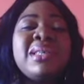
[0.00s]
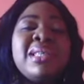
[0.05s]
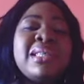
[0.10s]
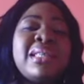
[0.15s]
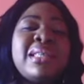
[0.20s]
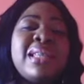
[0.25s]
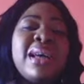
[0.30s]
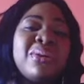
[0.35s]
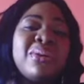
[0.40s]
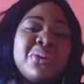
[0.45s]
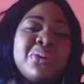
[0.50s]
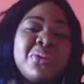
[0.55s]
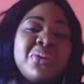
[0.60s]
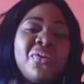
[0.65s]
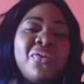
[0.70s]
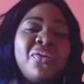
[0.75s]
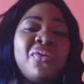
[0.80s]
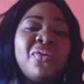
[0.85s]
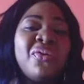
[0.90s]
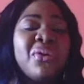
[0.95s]
it down
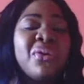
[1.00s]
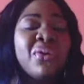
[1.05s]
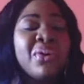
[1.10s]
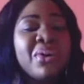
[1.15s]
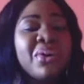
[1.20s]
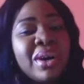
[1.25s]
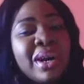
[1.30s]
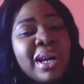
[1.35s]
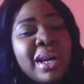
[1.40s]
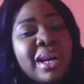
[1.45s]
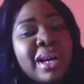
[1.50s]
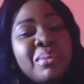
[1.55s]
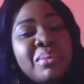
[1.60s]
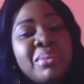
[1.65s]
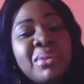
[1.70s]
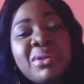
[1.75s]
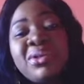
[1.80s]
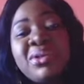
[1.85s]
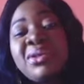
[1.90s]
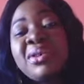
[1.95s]
to 4.
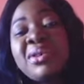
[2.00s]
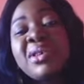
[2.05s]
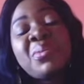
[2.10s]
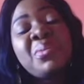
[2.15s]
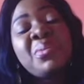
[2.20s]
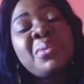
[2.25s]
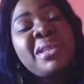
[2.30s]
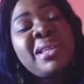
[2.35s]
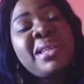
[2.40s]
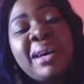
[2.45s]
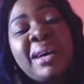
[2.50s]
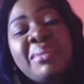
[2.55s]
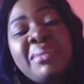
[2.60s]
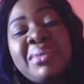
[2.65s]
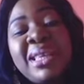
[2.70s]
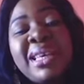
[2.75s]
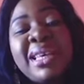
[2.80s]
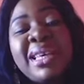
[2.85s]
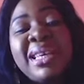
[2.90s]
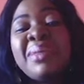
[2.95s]
But trust me, now
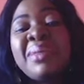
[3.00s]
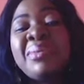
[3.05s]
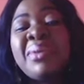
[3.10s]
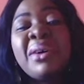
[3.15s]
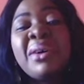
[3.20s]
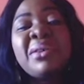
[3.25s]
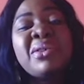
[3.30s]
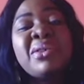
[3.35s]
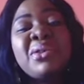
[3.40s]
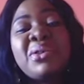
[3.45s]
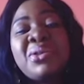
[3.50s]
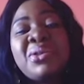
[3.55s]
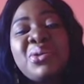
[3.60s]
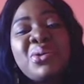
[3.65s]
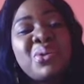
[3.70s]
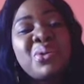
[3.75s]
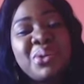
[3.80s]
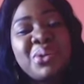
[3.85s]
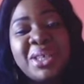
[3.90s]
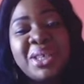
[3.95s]
I'm thinking about
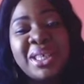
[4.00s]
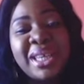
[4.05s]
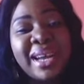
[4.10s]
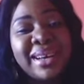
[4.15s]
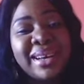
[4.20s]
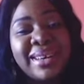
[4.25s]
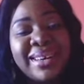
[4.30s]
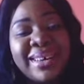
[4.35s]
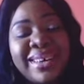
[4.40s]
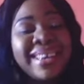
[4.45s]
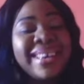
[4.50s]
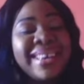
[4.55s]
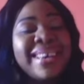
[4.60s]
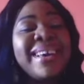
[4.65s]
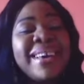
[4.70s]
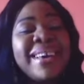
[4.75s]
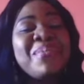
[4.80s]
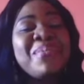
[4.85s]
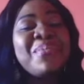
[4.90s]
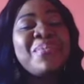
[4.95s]
just 2.
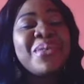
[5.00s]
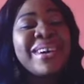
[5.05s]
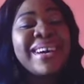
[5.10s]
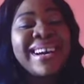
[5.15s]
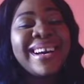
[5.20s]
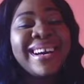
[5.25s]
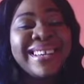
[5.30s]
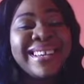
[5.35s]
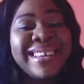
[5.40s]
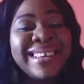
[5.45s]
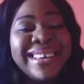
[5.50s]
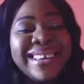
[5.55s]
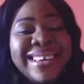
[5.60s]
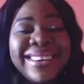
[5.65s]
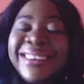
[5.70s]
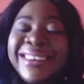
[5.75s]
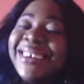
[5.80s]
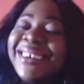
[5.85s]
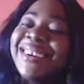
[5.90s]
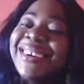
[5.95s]
A boy and a
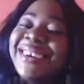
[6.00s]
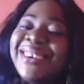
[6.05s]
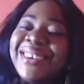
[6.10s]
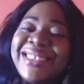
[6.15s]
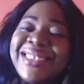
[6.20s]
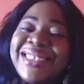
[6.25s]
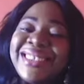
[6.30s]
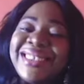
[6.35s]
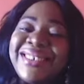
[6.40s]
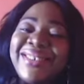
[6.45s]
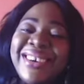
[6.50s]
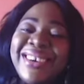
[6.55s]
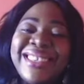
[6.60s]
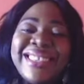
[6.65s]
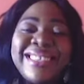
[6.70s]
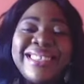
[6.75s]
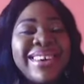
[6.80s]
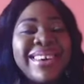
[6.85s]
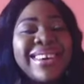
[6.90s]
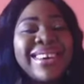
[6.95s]
girl. God's
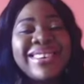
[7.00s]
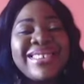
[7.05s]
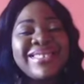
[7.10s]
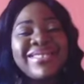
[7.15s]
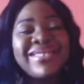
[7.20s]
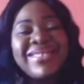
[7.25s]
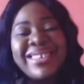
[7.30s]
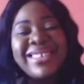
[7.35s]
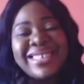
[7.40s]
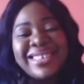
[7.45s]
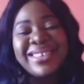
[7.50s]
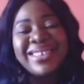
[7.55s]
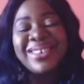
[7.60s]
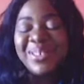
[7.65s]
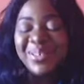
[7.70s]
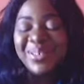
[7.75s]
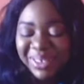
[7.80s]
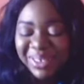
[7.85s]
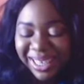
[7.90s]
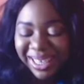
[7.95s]
grace,
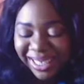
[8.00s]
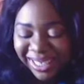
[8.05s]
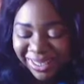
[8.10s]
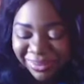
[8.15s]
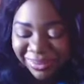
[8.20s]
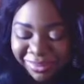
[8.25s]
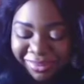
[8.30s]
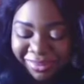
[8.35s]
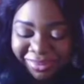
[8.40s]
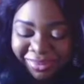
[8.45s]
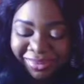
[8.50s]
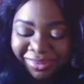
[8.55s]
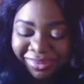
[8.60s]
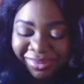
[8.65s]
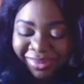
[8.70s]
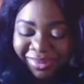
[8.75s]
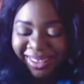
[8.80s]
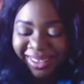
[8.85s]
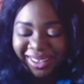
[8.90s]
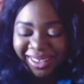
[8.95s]
God's willing.
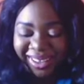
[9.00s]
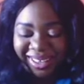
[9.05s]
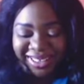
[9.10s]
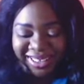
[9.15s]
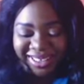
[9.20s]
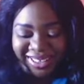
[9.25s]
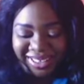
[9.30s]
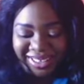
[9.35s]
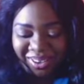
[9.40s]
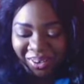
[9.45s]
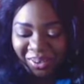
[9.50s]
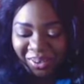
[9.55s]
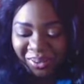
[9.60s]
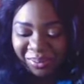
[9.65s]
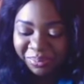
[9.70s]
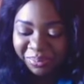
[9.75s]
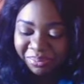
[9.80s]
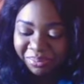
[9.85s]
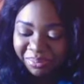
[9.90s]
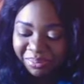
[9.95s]
Okay,
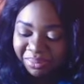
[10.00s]
so